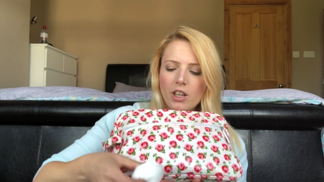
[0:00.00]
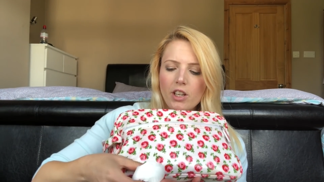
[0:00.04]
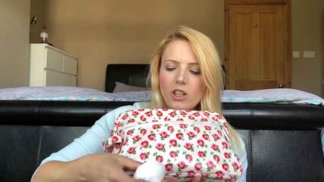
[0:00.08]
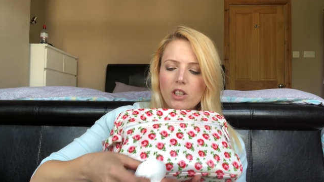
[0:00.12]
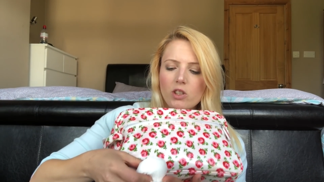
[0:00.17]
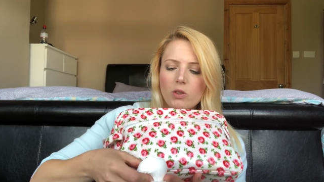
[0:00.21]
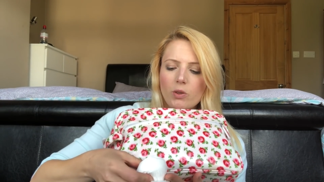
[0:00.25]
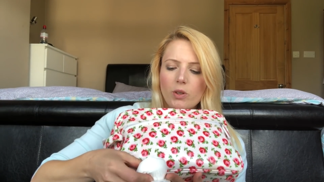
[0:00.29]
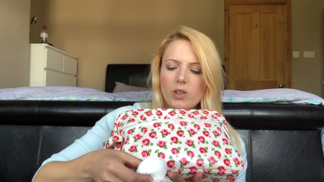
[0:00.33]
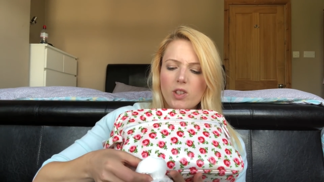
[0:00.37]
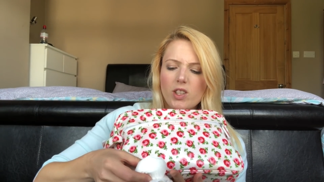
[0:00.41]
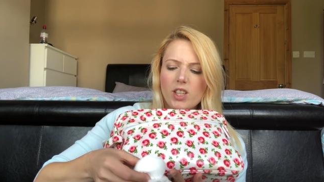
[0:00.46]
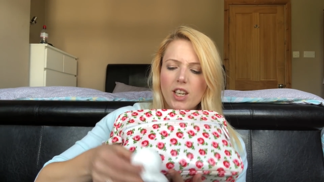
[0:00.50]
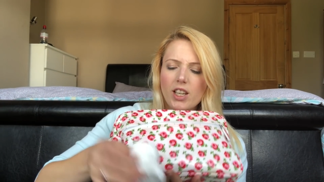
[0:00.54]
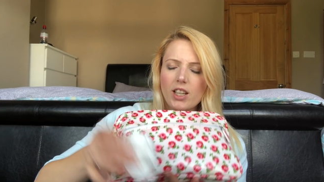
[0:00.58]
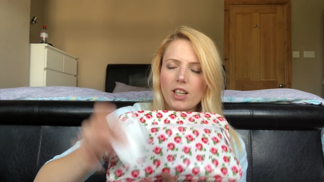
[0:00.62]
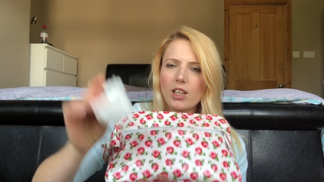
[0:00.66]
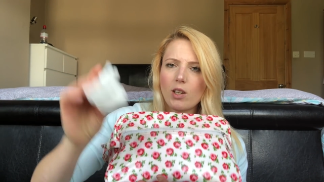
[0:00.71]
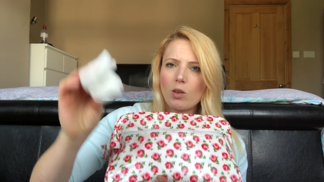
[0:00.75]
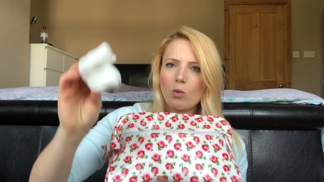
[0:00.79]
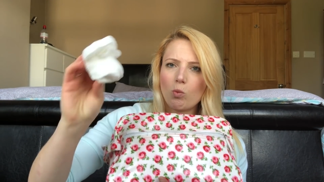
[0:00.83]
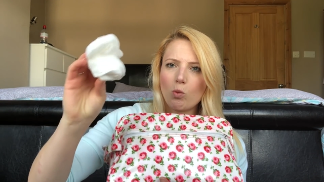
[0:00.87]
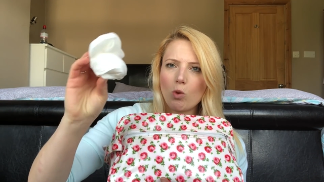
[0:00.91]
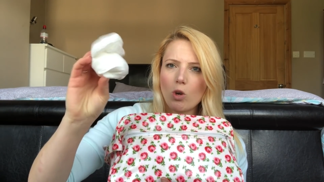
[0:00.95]
So I always take
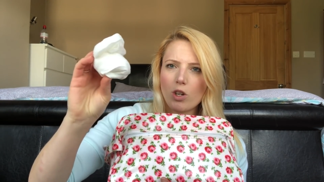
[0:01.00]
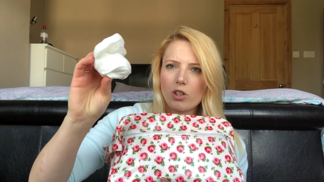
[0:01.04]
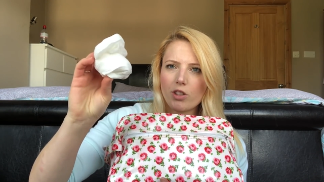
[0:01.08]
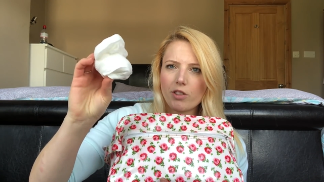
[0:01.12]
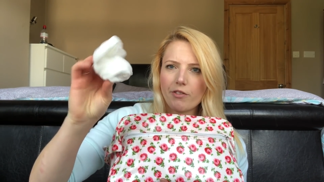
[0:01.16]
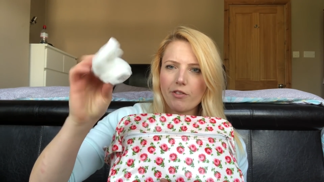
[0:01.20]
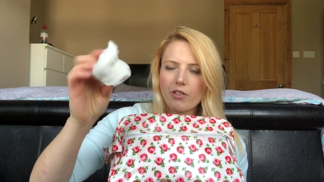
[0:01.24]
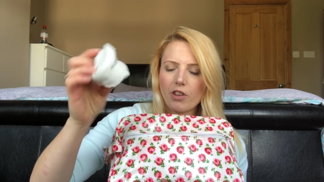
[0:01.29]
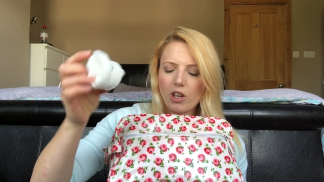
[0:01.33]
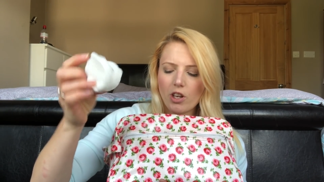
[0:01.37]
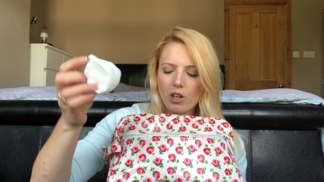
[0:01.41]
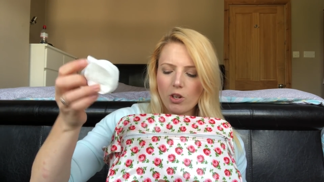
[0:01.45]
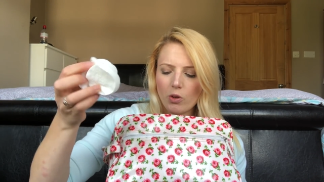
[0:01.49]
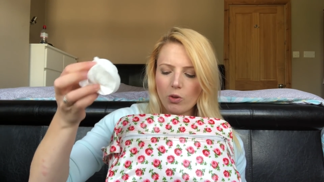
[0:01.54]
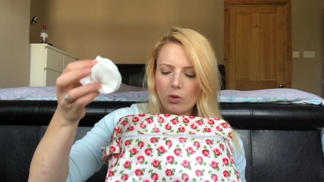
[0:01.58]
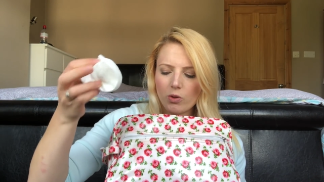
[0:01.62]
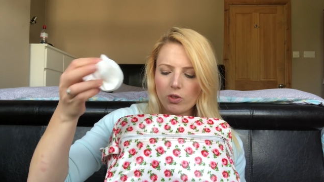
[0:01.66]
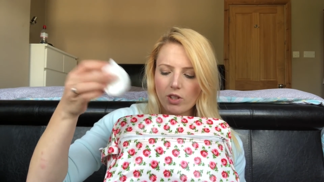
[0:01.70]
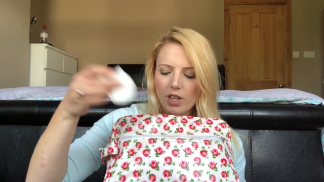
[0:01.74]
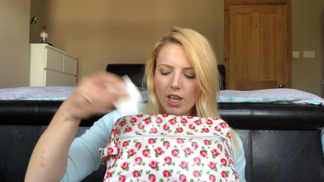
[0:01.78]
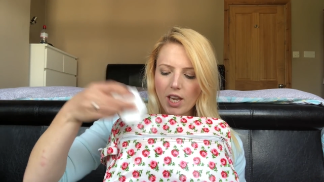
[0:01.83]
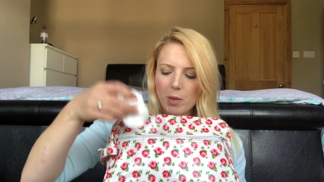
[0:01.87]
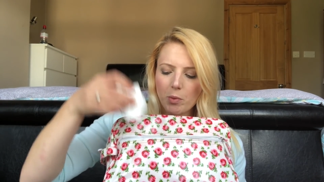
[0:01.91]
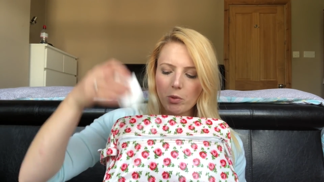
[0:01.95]
like a wad of those.
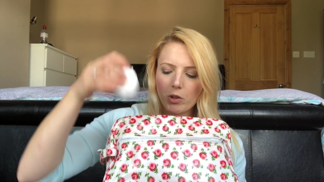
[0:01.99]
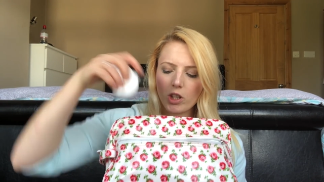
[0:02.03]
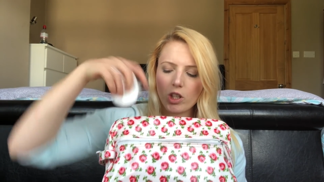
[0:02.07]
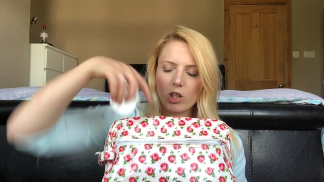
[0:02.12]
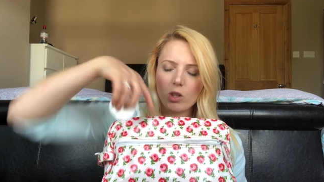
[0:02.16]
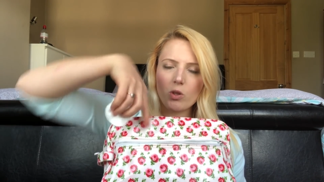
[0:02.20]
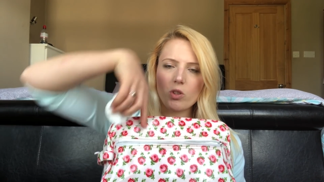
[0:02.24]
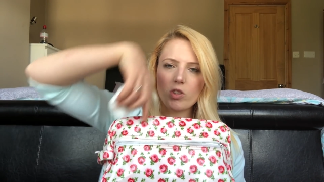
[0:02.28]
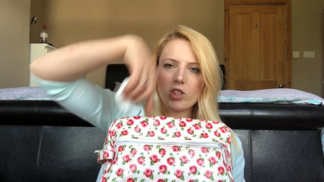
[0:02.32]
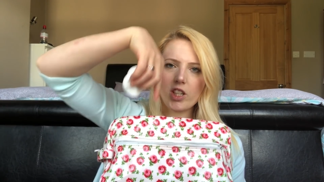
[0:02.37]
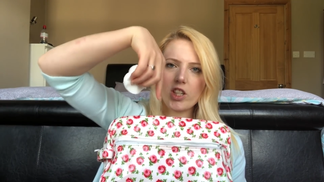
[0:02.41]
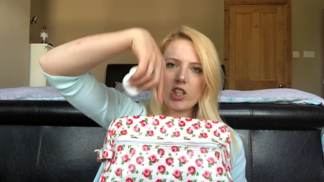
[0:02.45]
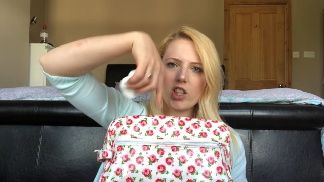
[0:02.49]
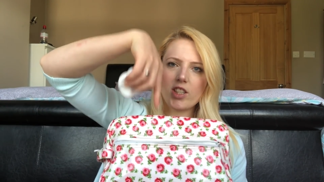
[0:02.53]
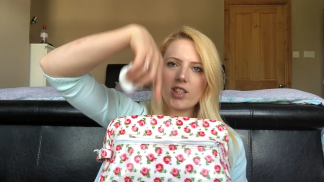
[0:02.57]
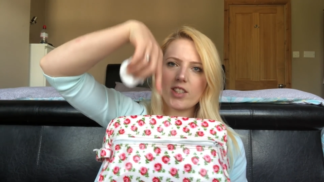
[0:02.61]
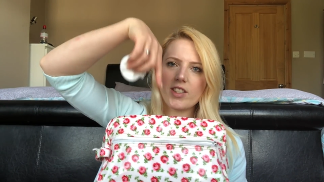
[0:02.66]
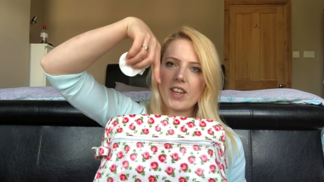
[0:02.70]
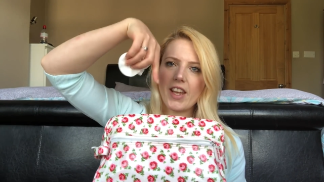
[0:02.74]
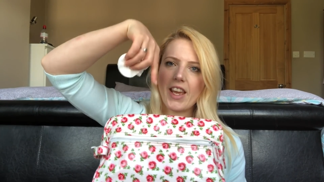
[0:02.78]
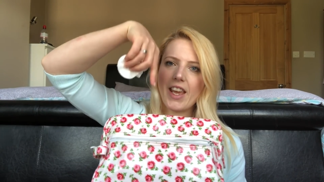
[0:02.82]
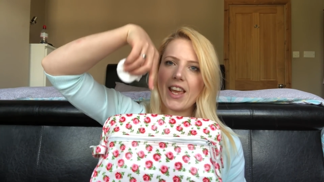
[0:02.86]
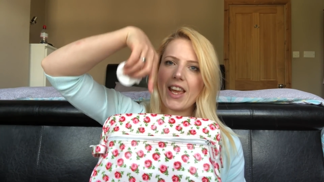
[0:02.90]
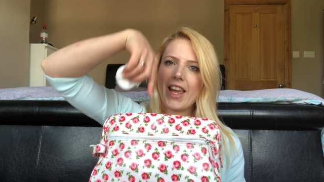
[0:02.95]
They will usually just
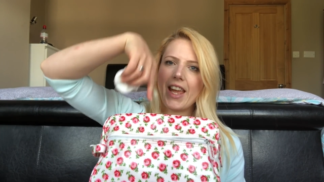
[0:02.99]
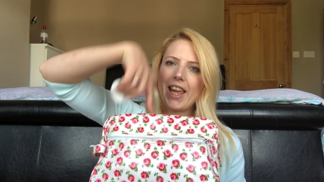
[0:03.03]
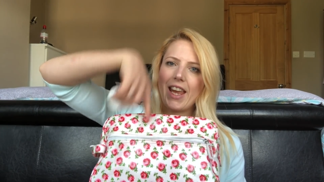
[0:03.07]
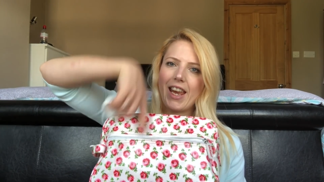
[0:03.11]
stay